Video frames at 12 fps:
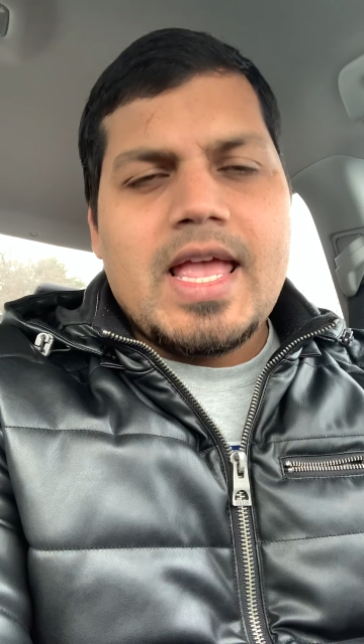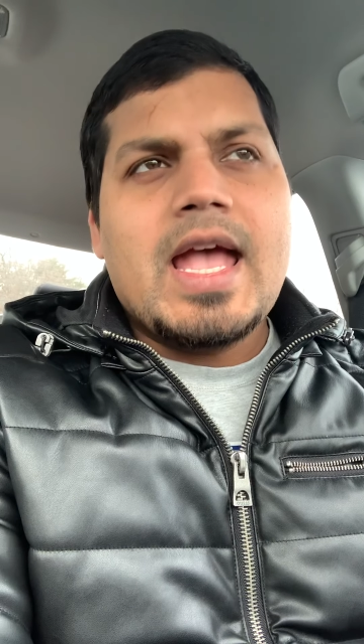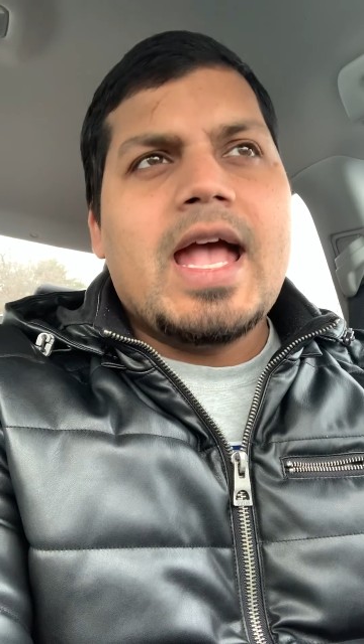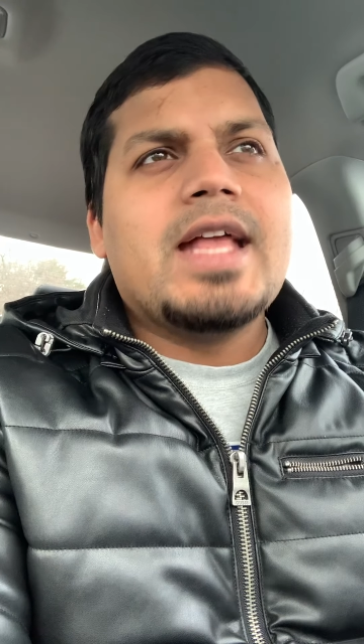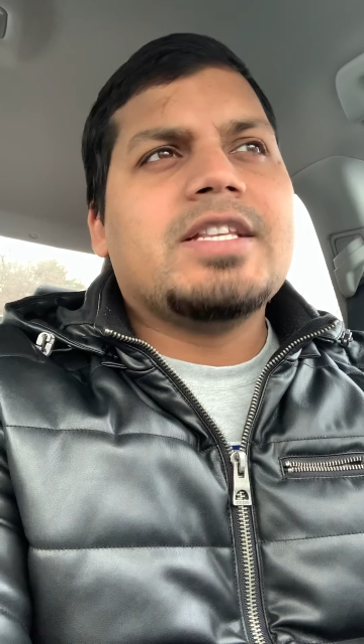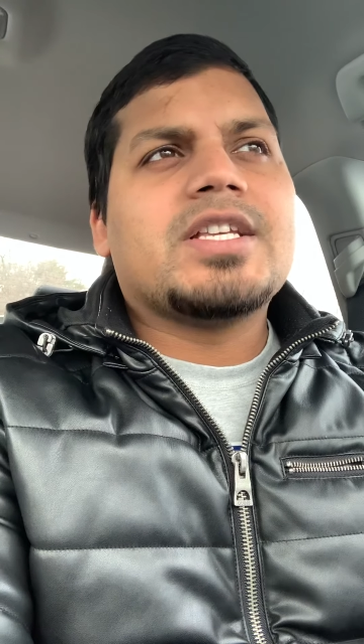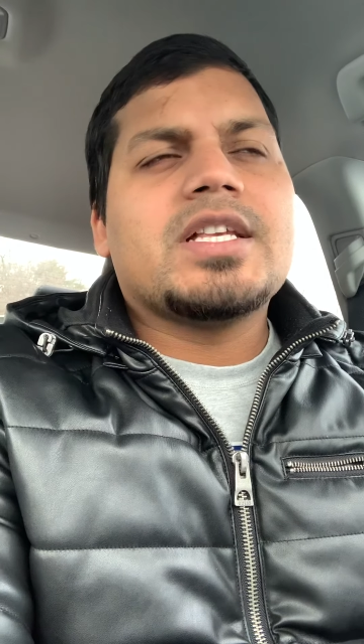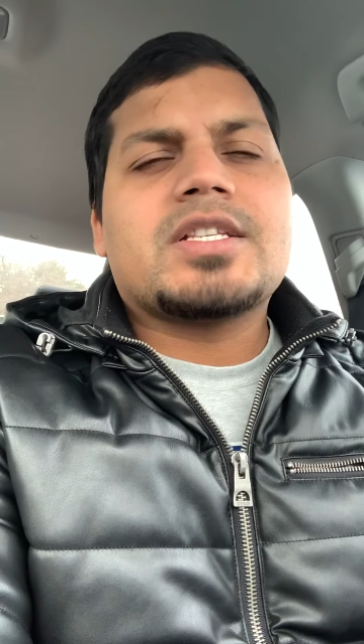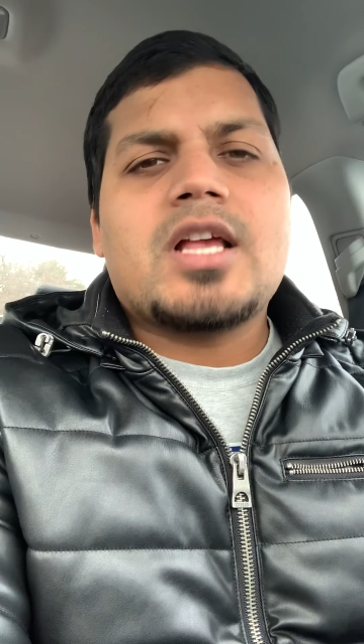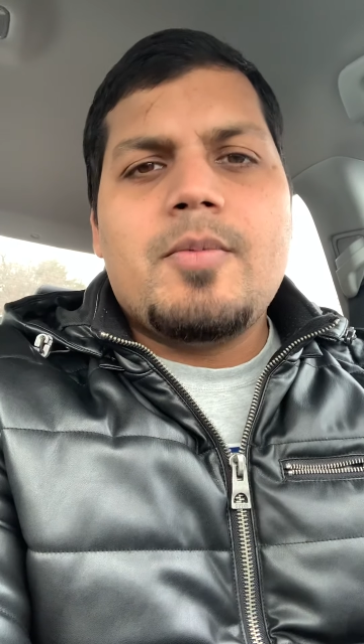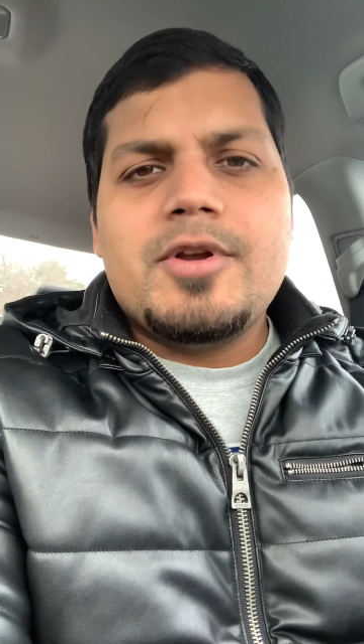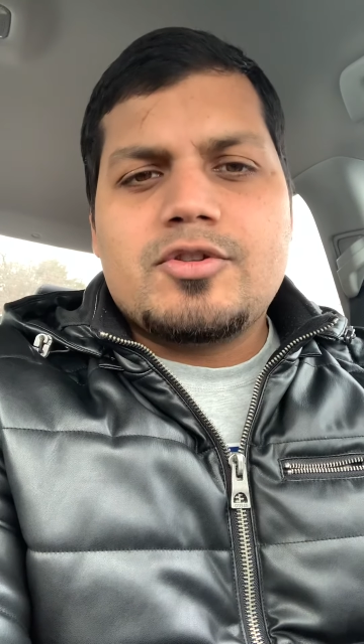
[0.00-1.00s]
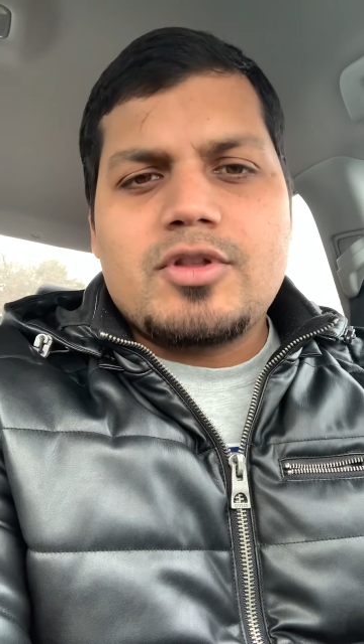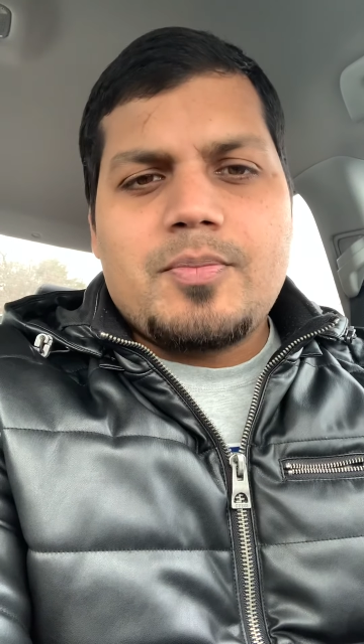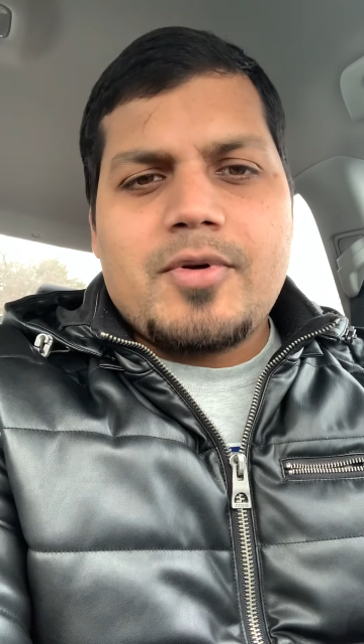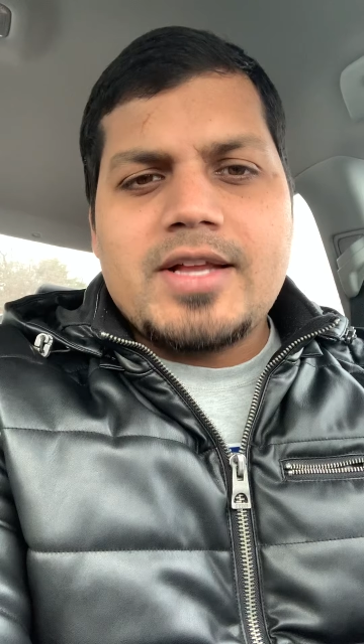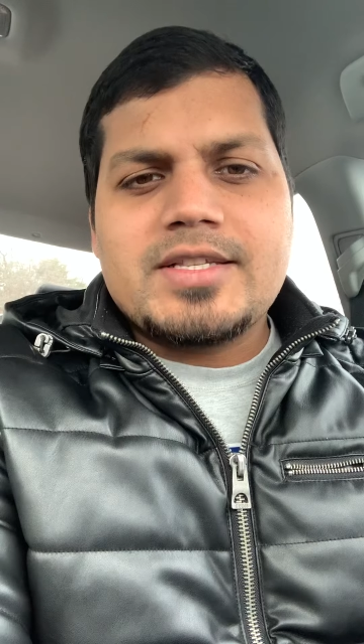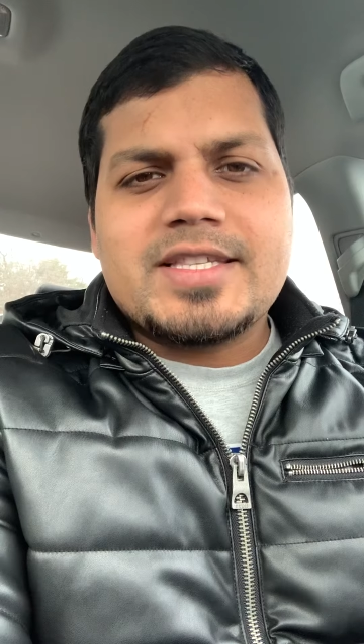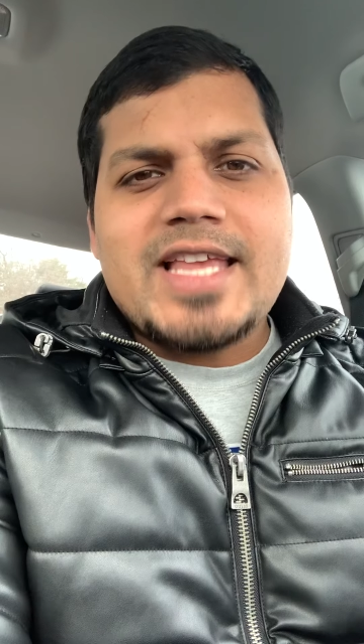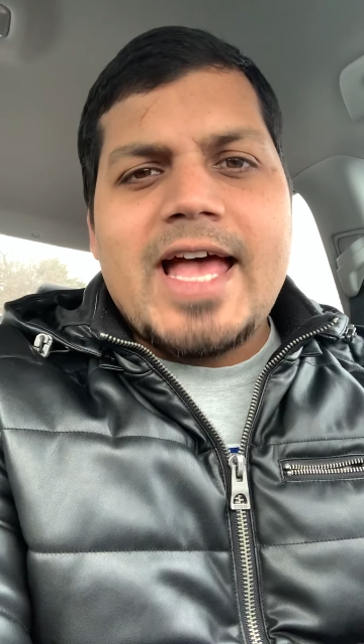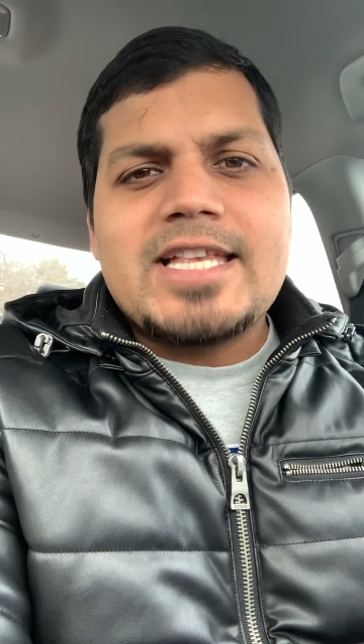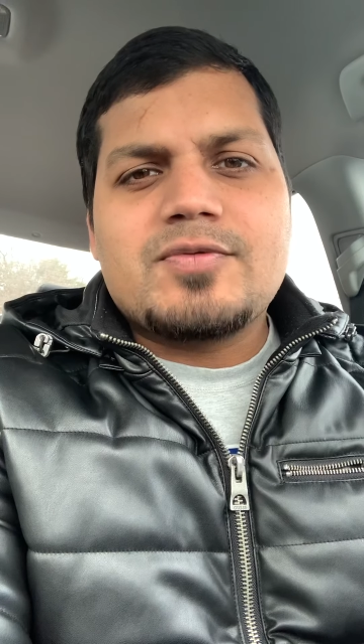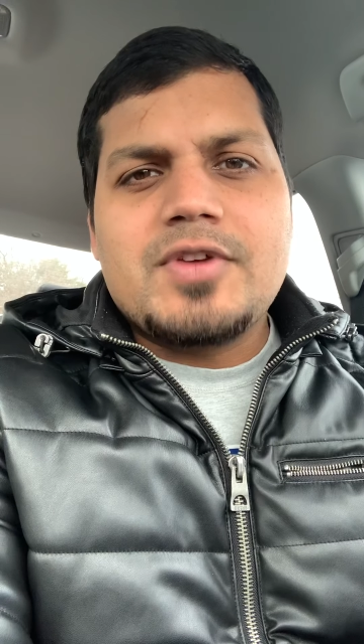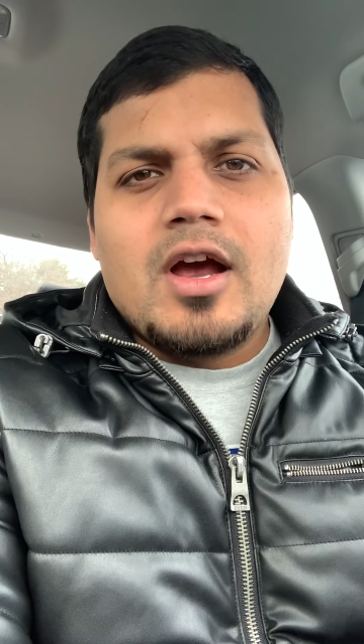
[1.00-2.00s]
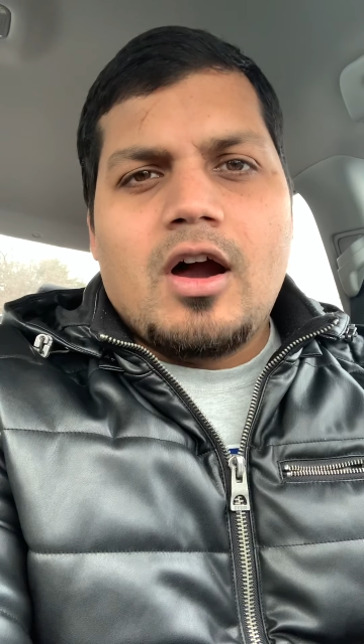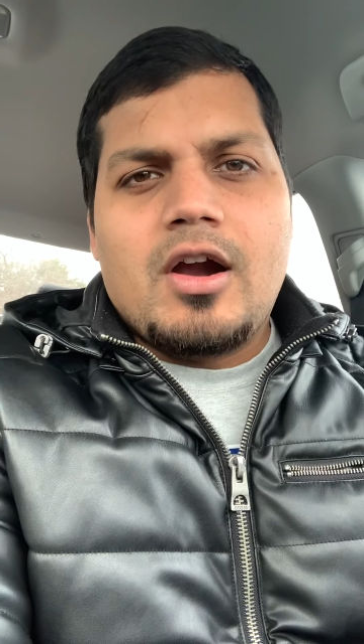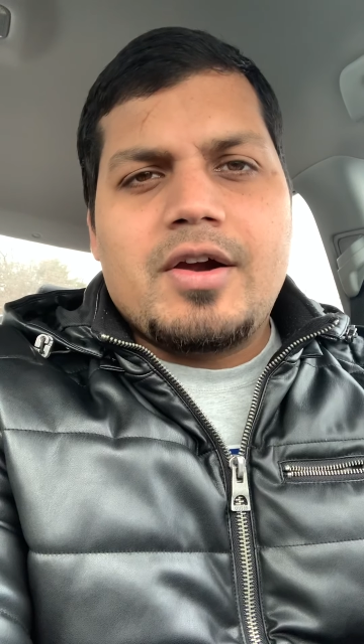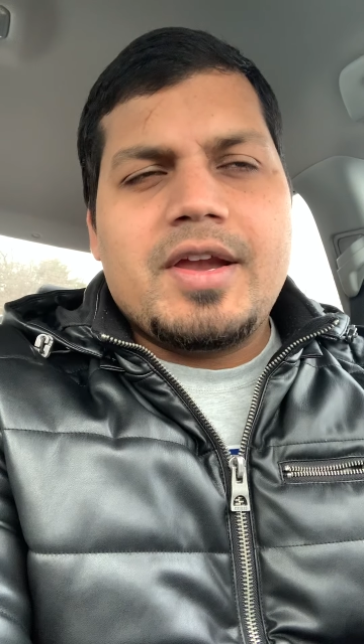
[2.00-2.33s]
and just come into the presence as we are.